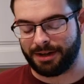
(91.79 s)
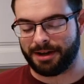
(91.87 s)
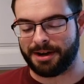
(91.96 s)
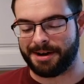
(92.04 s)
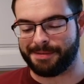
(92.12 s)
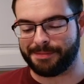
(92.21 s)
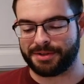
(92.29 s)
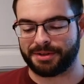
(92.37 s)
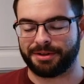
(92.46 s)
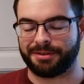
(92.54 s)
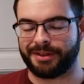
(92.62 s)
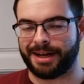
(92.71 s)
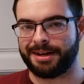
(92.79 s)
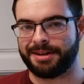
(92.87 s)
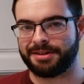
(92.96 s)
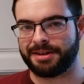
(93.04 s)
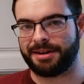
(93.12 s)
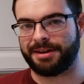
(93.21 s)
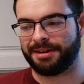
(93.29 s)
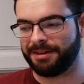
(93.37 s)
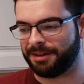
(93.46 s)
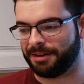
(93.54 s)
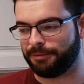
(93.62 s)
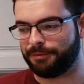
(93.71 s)
Um, so that is a
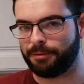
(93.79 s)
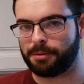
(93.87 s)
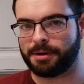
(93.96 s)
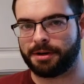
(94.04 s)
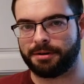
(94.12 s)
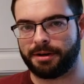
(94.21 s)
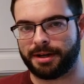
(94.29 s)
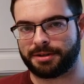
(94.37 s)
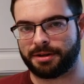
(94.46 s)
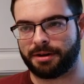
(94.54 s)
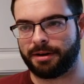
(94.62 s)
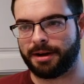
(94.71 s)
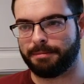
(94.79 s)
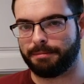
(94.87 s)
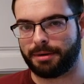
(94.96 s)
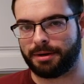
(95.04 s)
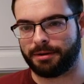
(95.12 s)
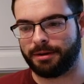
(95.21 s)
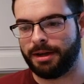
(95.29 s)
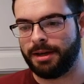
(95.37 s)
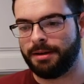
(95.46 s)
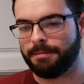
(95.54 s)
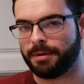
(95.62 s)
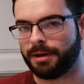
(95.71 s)
you know 400 SRM malt,
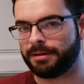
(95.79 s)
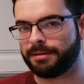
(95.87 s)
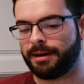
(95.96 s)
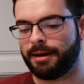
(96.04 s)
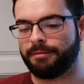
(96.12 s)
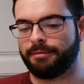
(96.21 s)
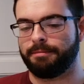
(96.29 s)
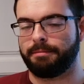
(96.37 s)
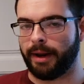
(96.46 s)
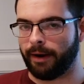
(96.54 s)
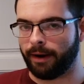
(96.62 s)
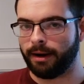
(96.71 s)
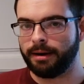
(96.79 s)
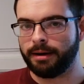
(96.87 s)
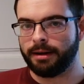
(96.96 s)
but it's not bitter.